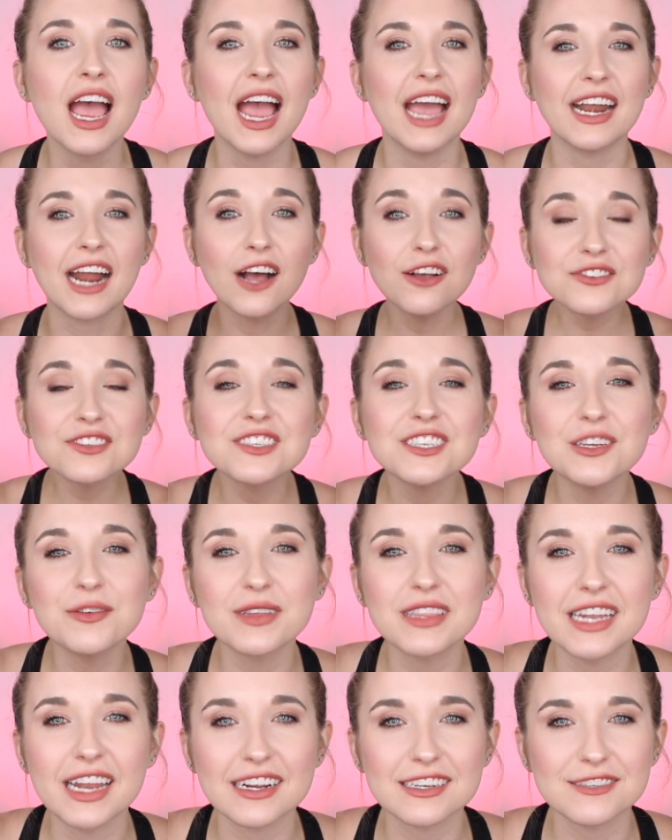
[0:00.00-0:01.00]
and I'll see you
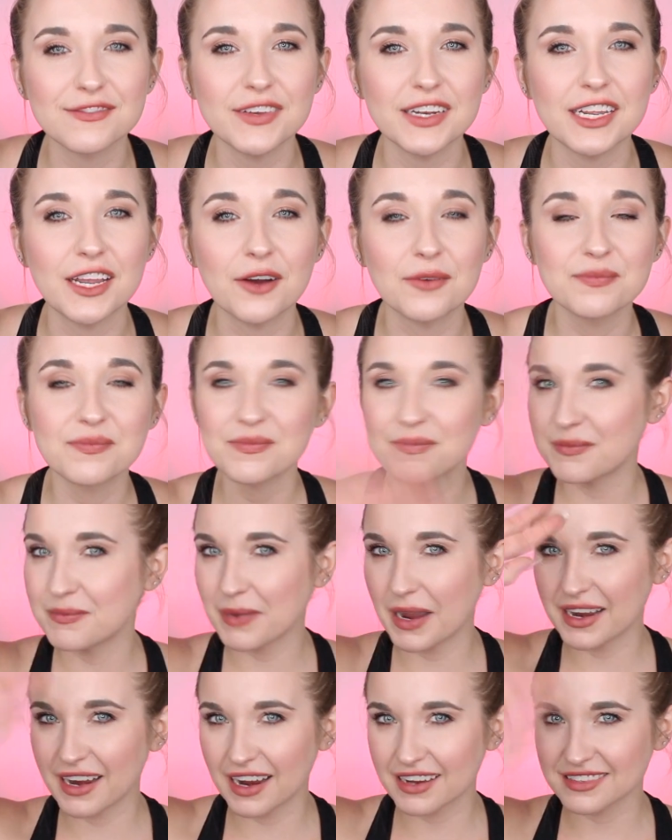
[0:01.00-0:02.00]
in the next video.
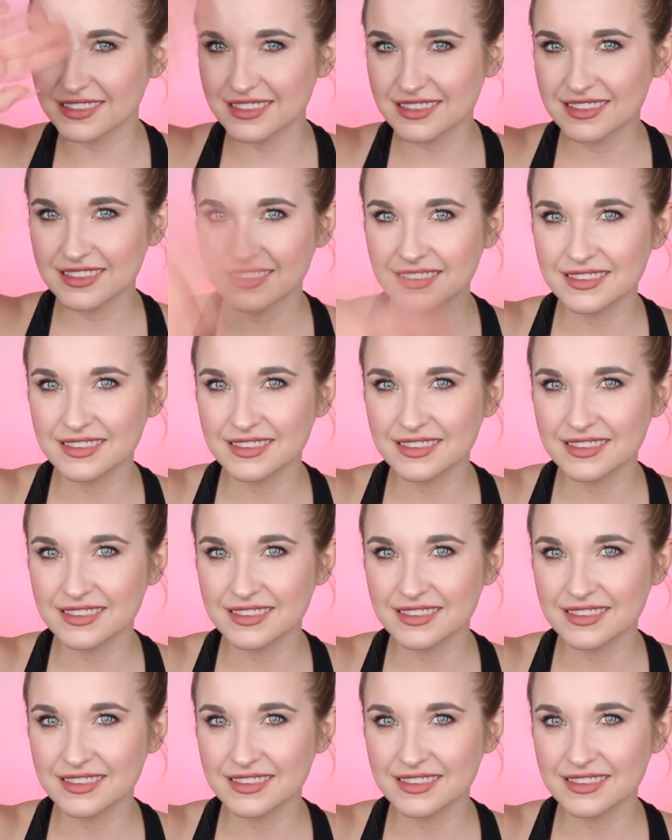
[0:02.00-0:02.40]
Bye, guys.